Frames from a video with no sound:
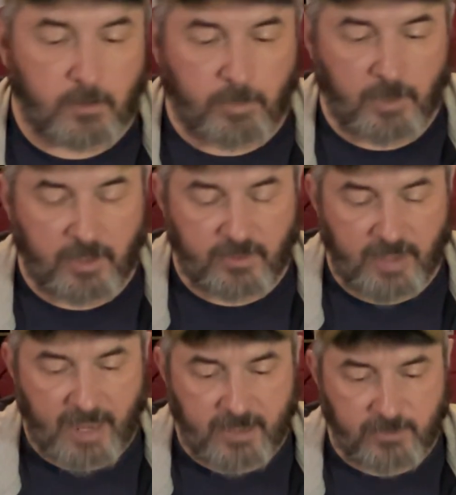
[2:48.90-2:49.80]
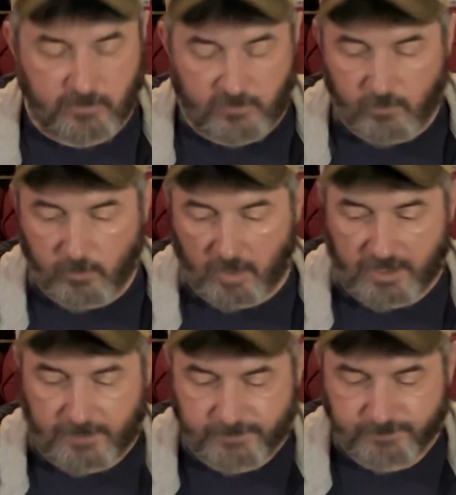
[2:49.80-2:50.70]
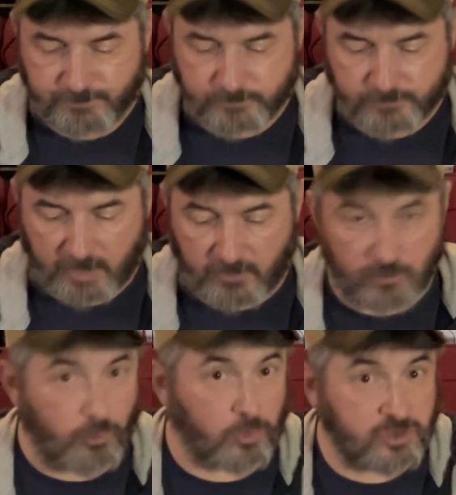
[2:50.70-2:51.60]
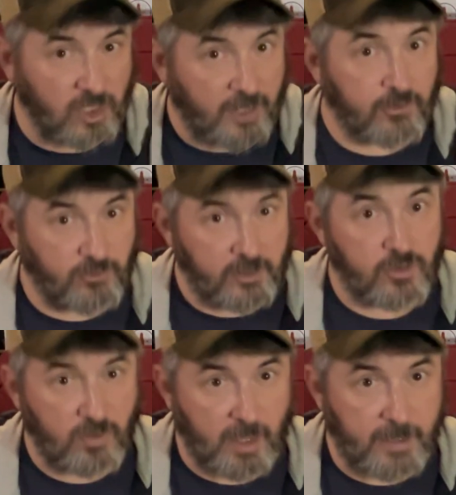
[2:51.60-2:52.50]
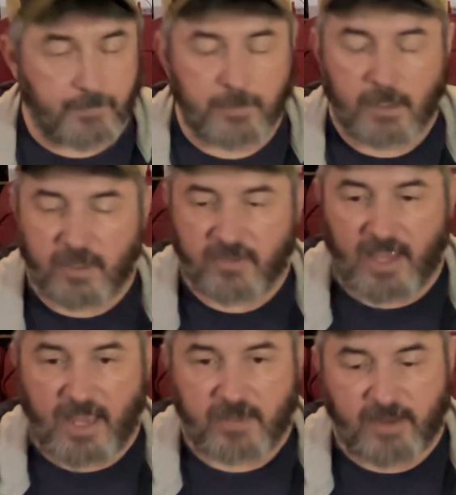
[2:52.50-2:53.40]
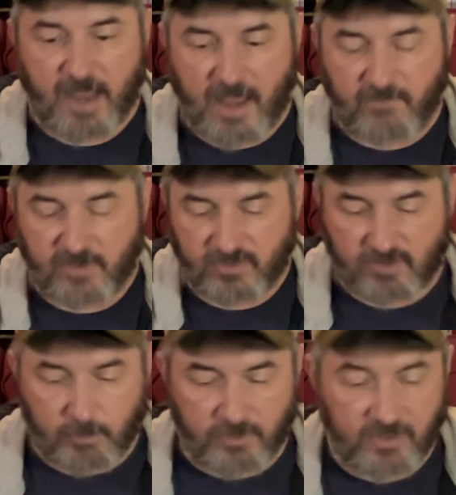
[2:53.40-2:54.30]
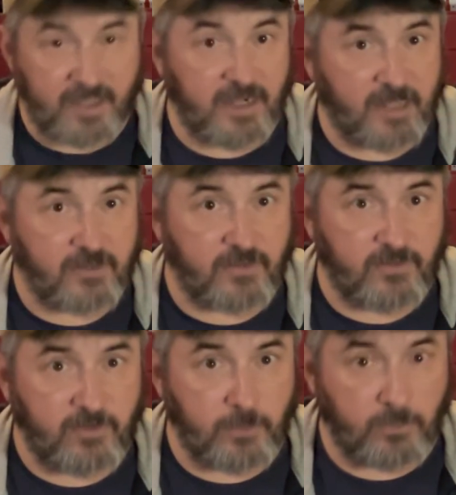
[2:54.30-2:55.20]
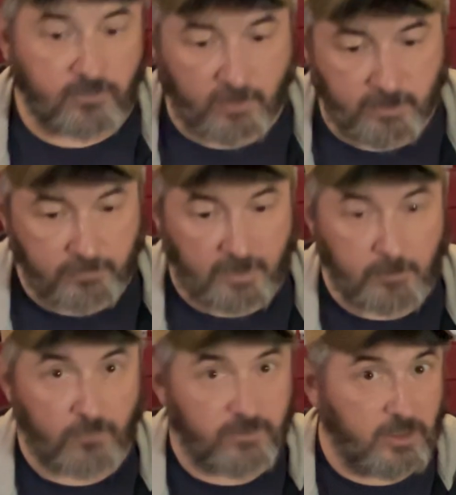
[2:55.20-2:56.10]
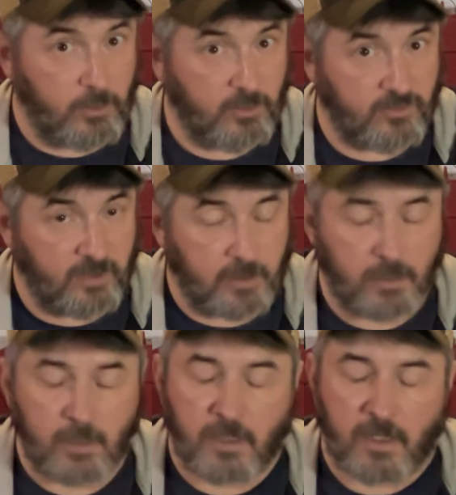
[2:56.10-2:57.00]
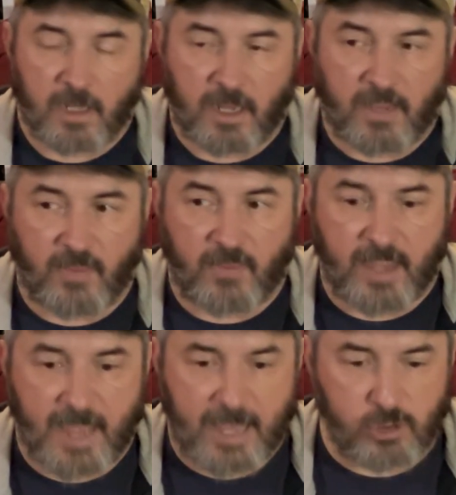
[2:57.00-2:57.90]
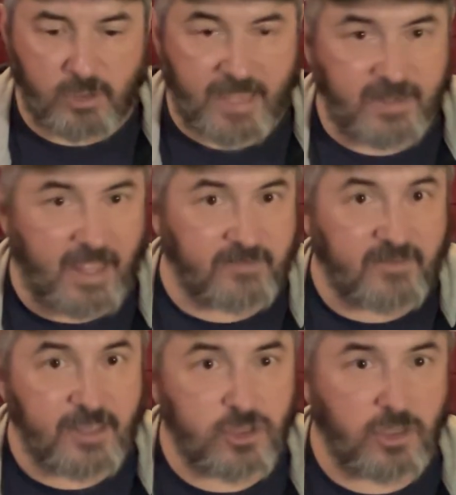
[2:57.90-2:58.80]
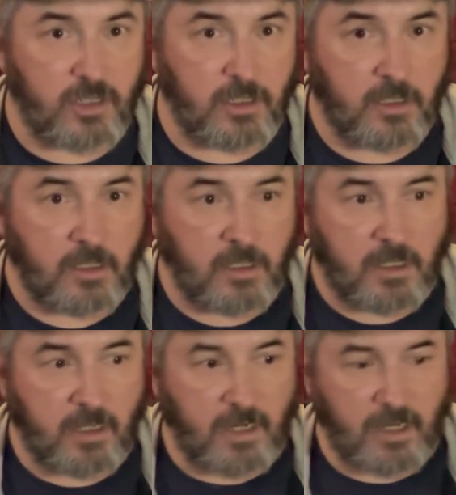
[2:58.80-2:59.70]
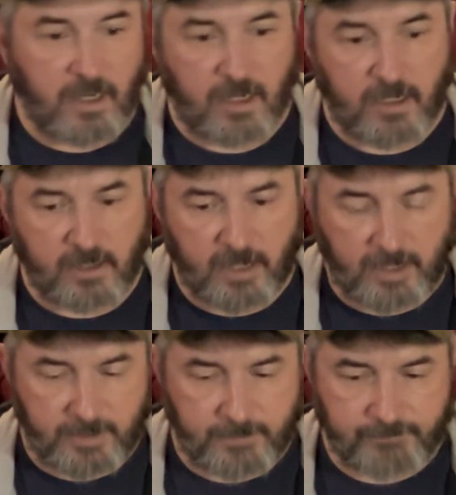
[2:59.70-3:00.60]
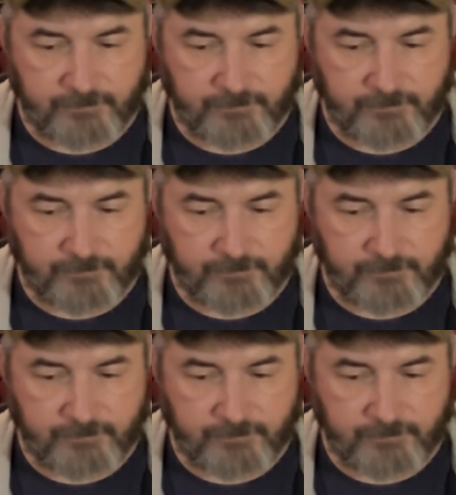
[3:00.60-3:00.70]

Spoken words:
but they had to do the drawer sliders on each side. They had to have an assembly that connected the two, so they moved in unison, and then they actually had to add tension and a